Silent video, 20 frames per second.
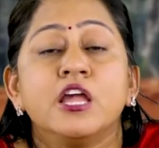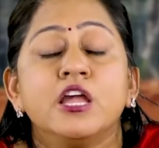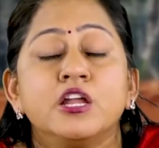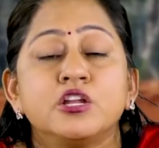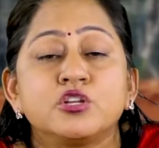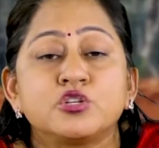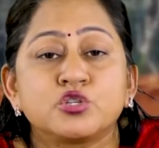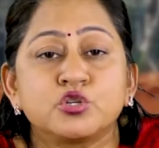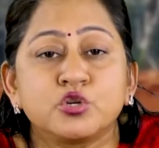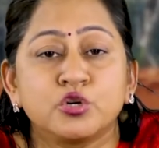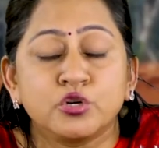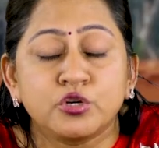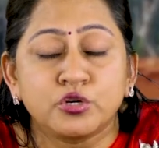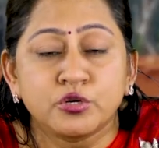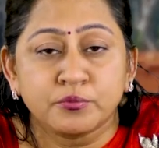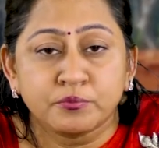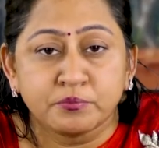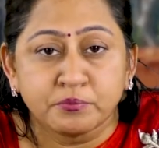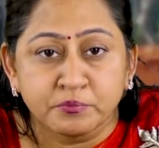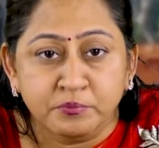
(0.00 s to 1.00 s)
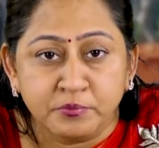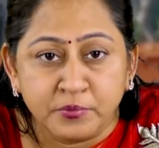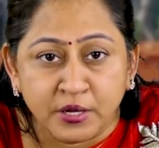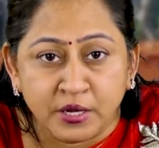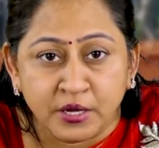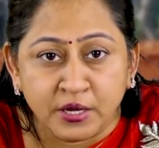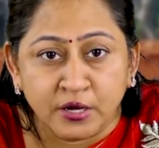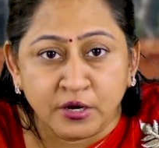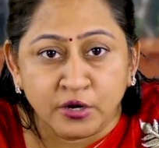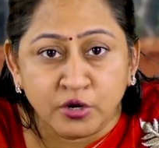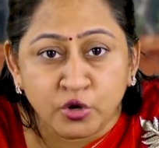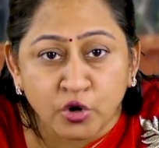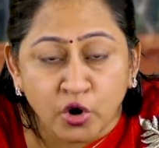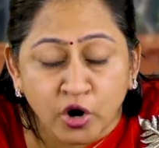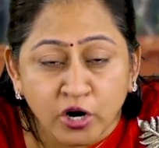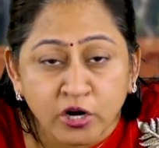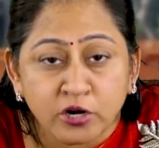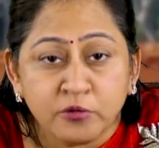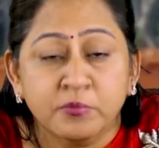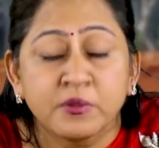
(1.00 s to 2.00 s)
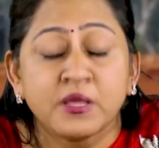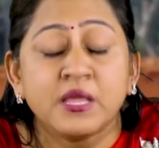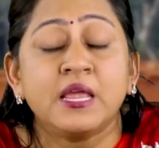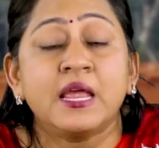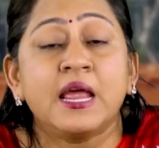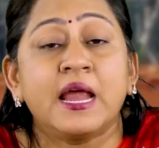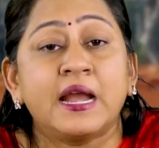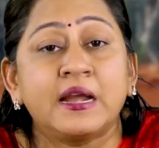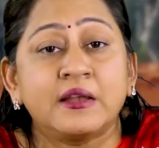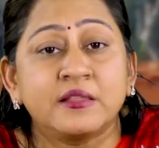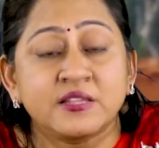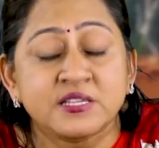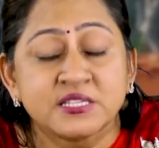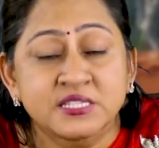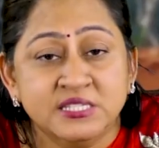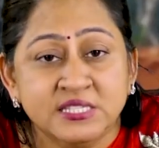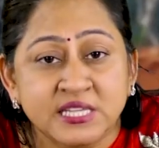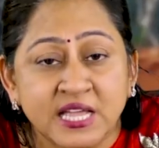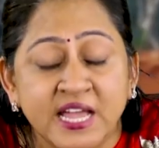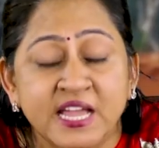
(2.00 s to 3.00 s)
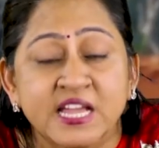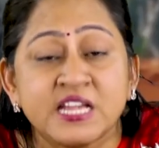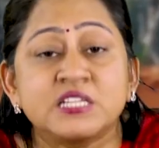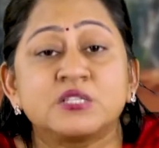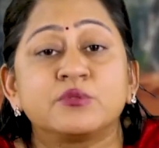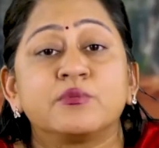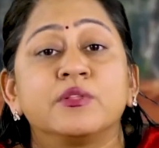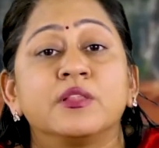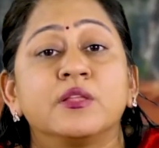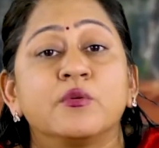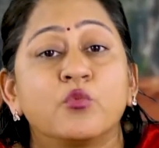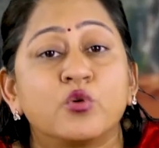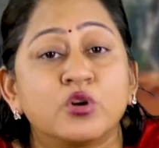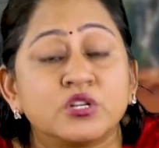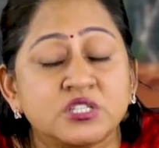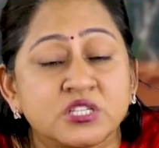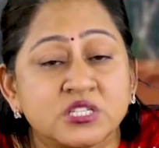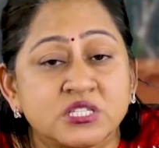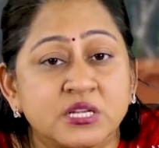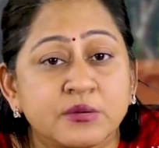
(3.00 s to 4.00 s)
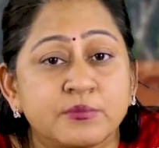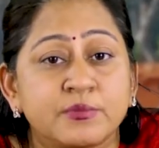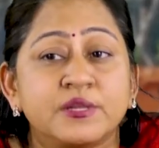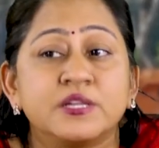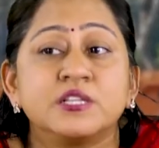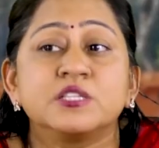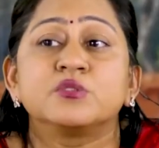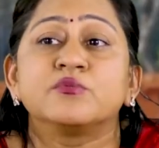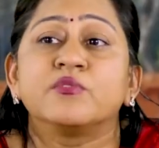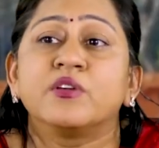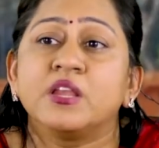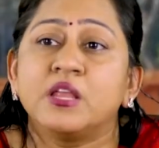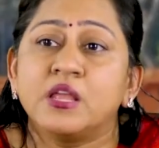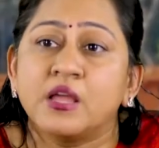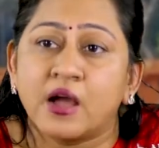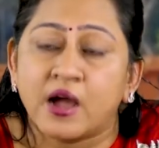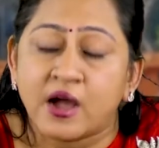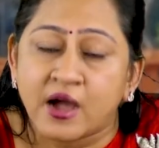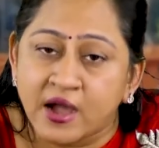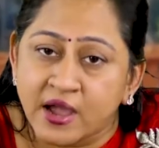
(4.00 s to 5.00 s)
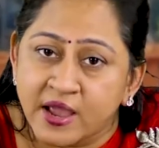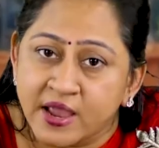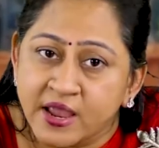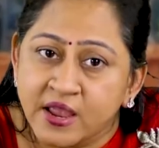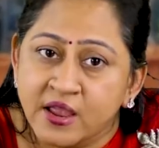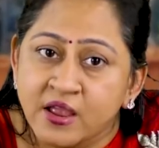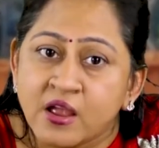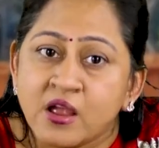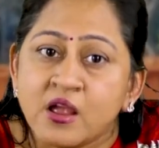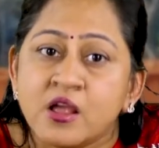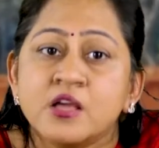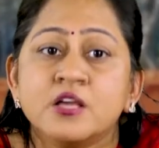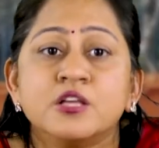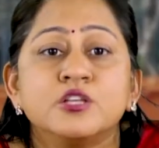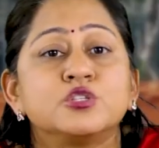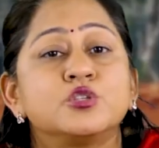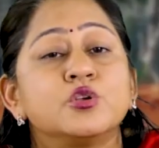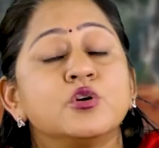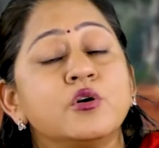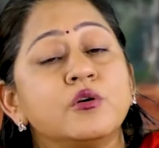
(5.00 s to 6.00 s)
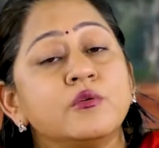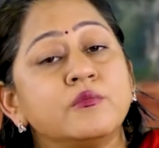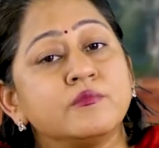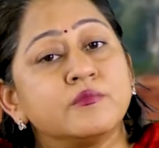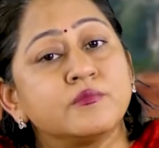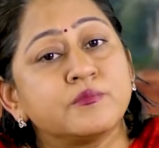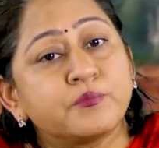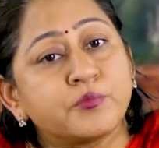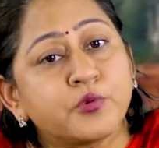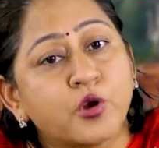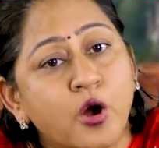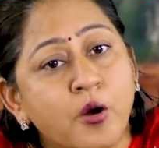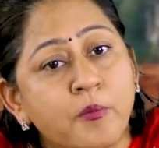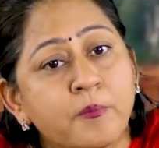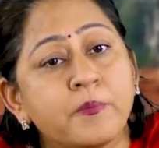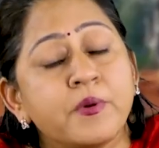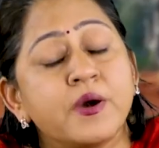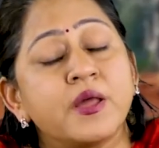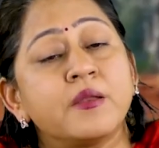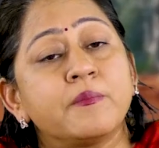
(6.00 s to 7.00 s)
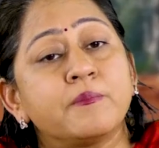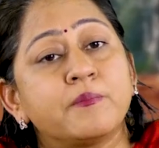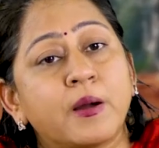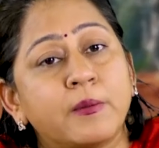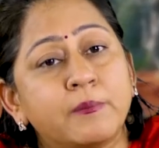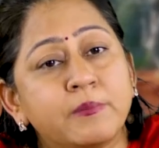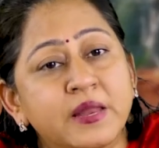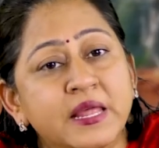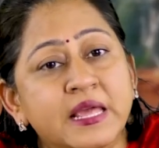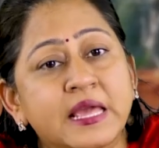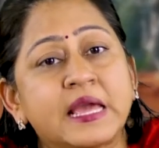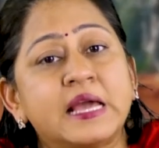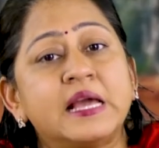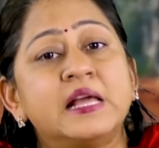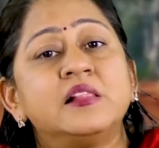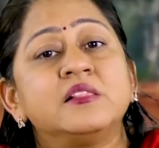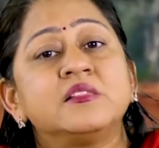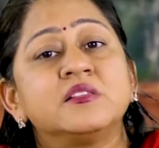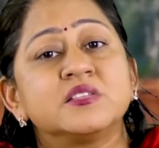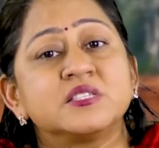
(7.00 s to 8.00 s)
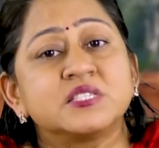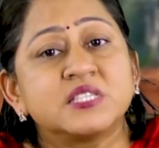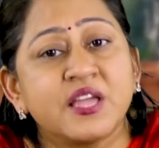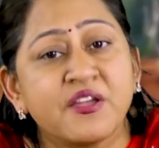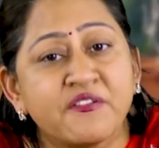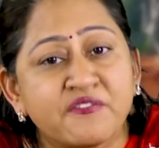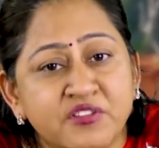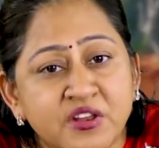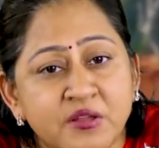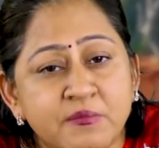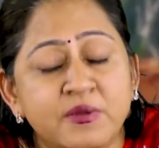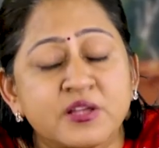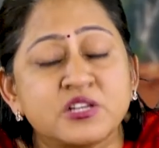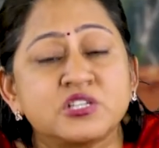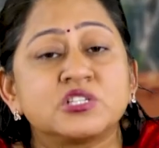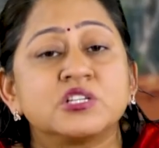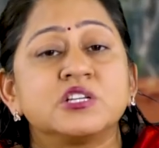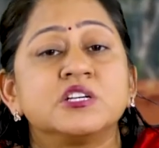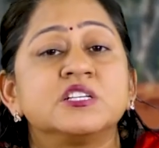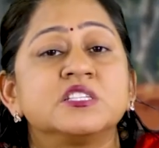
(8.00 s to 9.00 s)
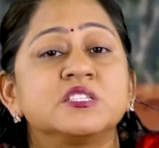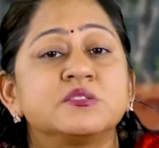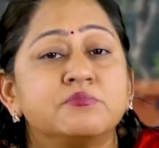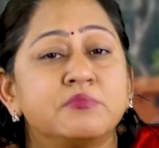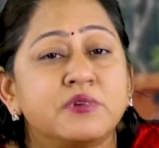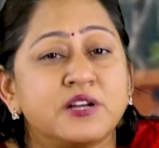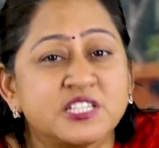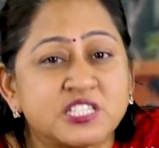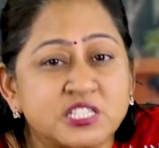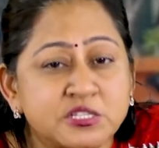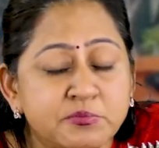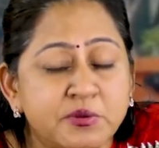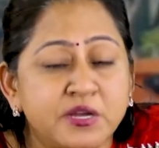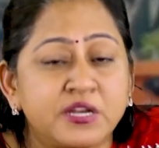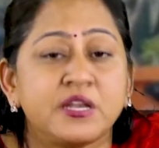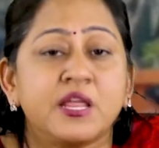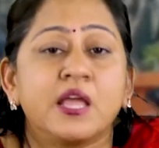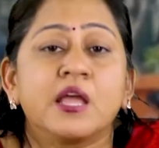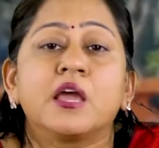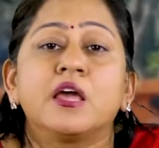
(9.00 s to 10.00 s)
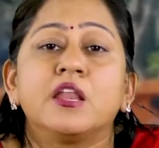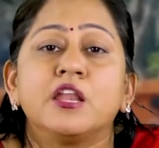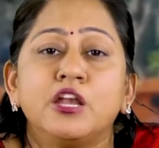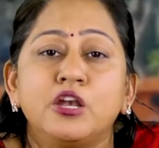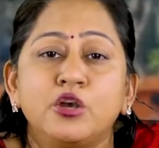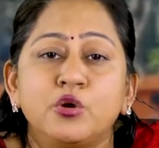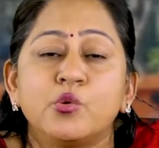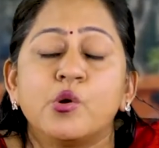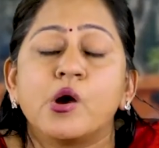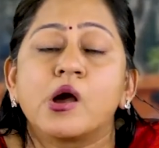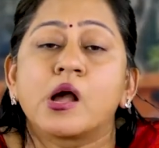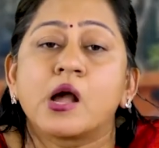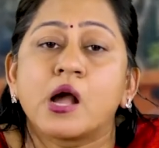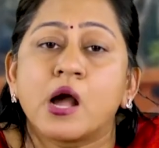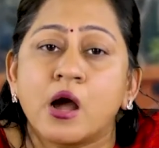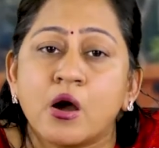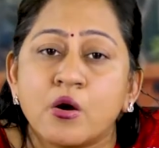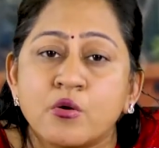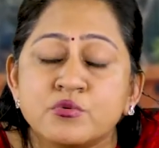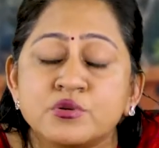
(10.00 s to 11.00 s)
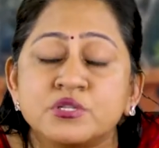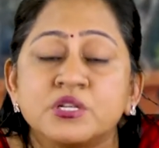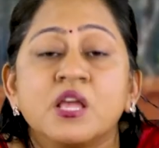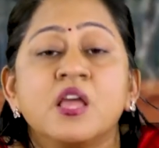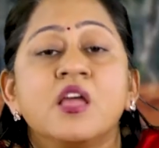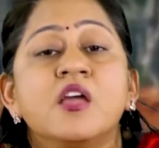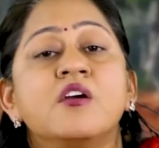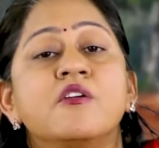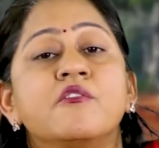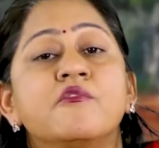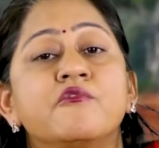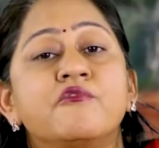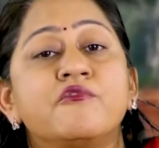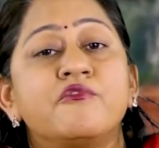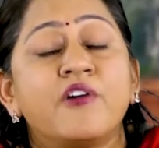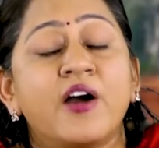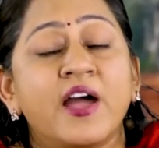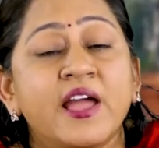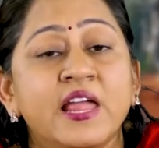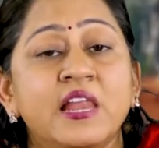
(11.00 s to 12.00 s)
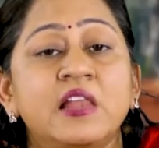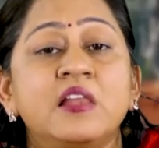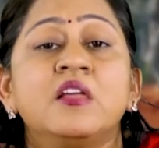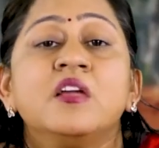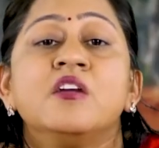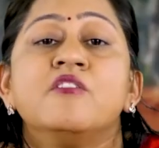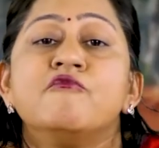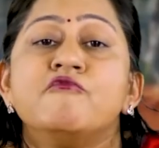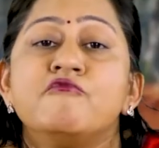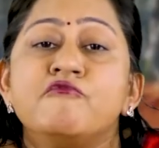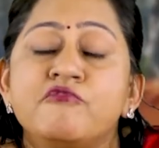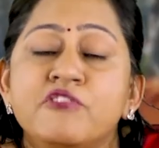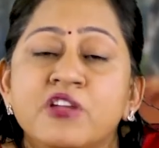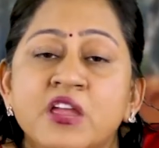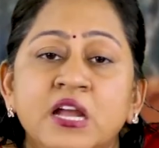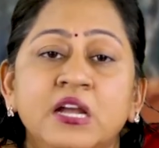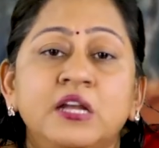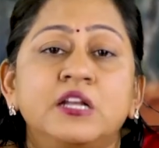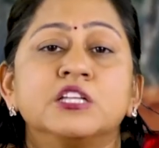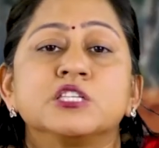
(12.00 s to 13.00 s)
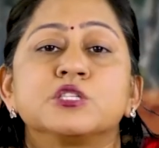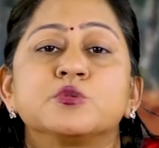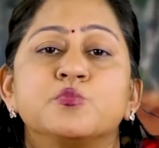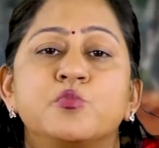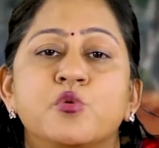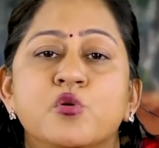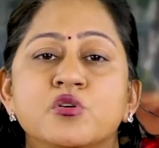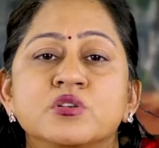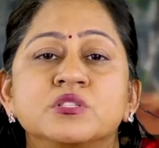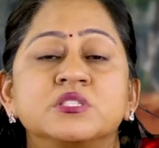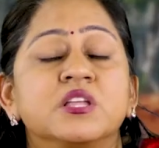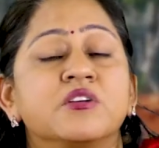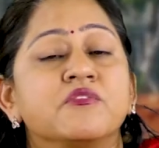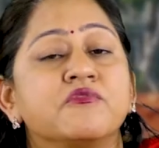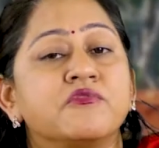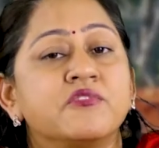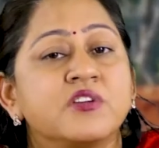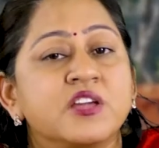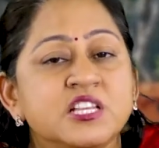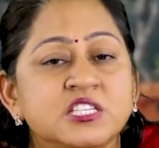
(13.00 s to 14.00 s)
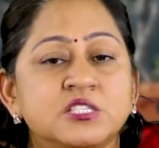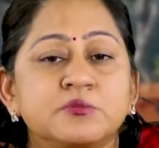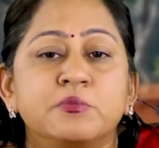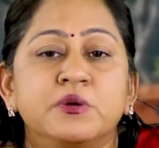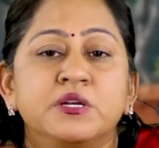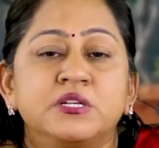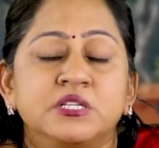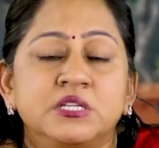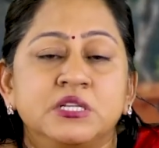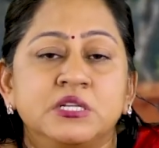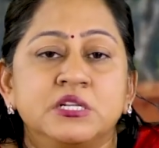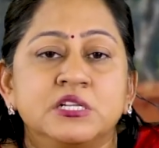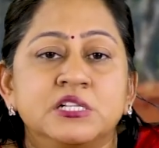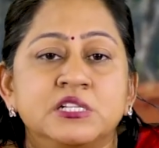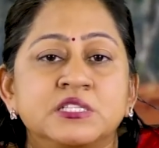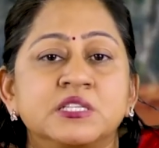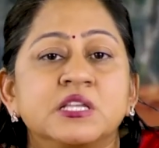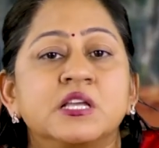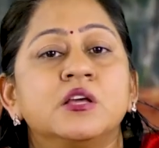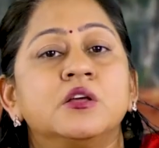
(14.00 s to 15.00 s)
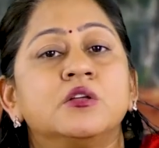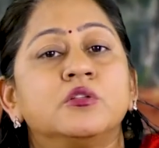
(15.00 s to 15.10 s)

It should not be at the site where the water table is very high. So, proper public health safety measures must be taken into account while we dispose the waste materials